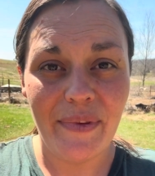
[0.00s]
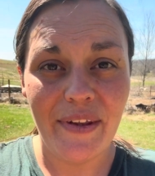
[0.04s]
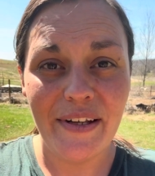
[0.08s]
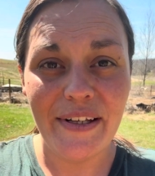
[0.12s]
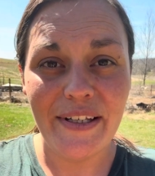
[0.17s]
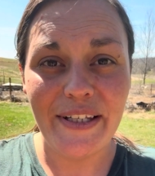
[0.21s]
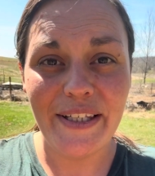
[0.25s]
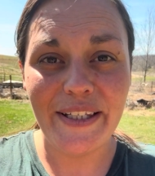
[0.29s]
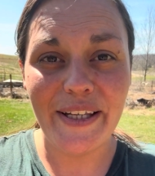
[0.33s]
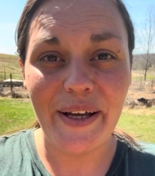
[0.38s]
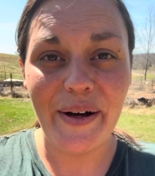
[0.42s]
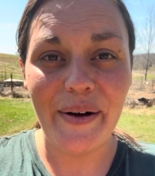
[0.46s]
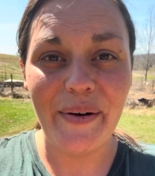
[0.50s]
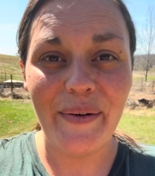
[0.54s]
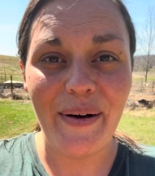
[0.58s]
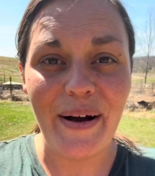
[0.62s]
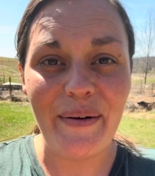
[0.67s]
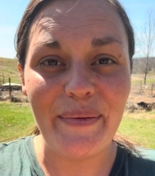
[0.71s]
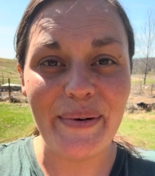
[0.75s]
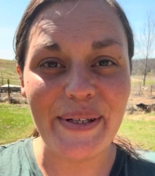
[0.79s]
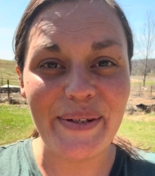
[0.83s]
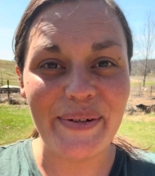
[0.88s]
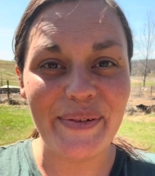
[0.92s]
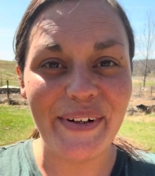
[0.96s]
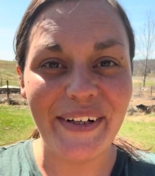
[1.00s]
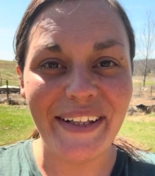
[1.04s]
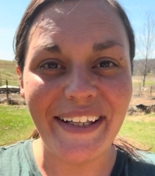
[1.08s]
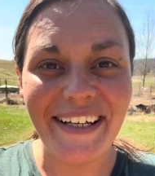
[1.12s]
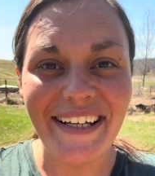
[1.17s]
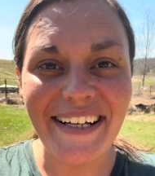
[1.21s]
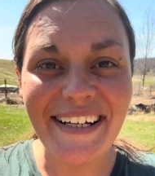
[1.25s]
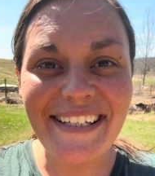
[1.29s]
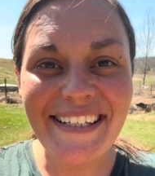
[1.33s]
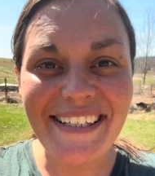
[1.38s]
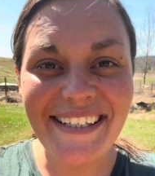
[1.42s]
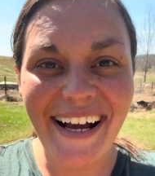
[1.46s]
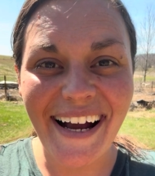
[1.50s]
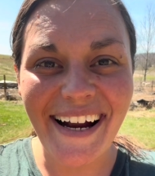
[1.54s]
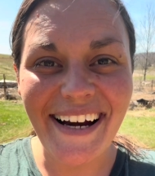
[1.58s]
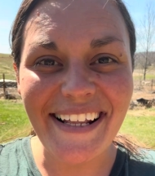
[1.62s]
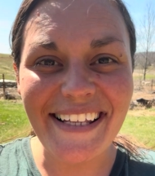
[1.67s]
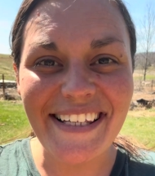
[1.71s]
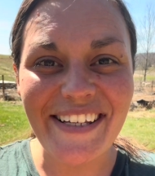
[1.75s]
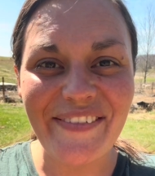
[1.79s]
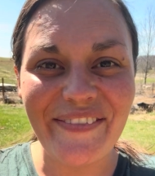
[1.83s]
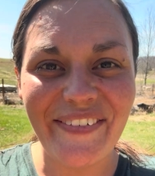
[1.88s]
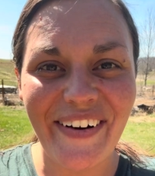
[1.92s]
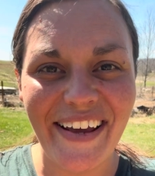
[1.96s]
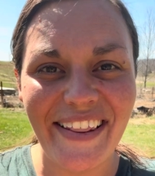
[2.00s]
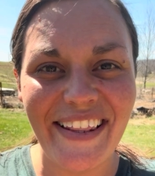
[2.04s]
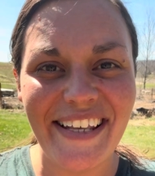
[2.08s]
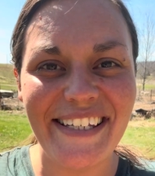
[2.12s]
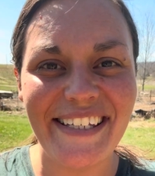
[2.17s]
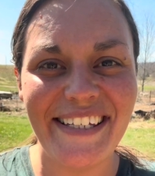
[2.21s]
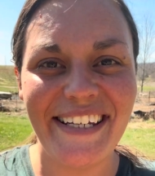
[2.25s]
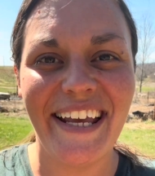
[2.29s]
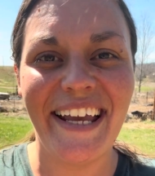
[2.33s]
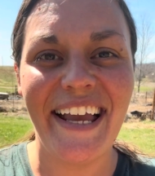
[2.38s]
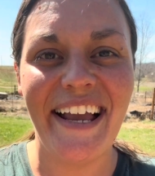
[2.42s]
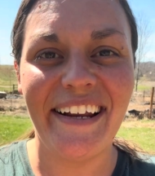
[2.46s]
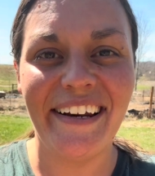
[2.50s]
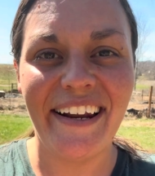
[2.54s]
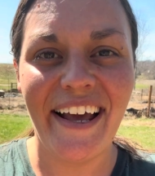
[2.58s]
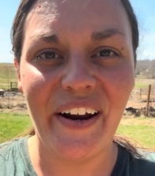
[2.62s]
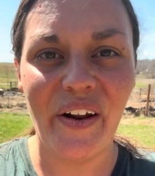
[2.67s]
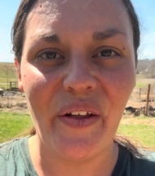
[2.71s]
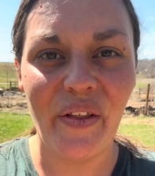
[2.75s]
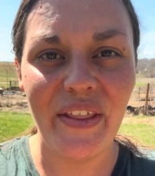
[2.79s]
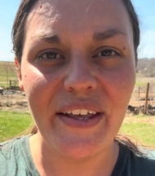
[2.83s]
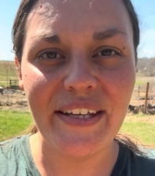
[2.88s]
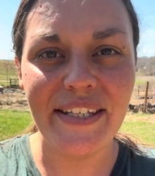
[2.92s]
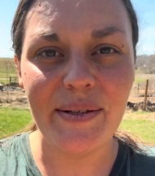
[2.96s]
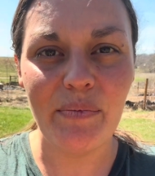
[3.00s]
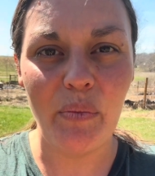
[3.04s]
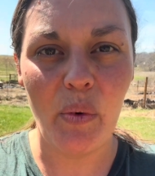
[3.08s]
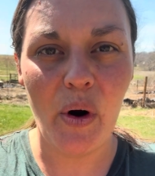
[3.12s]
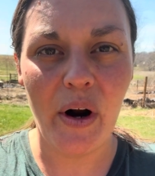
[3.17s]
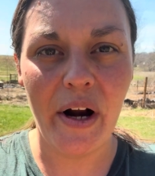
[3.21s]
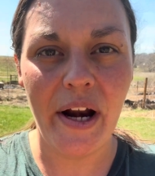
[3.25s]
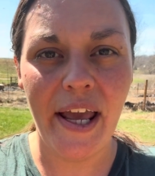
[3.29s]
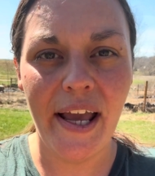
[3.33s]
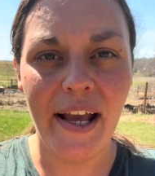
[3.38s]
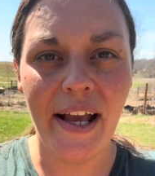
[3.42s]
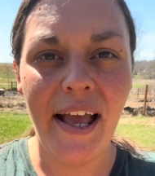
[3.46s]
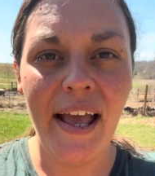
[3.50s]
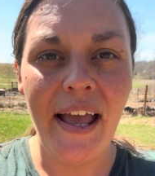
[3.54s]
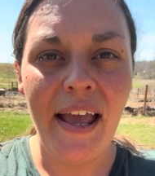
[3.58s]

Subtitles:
So I was really excited to find the stinging nettle this morning.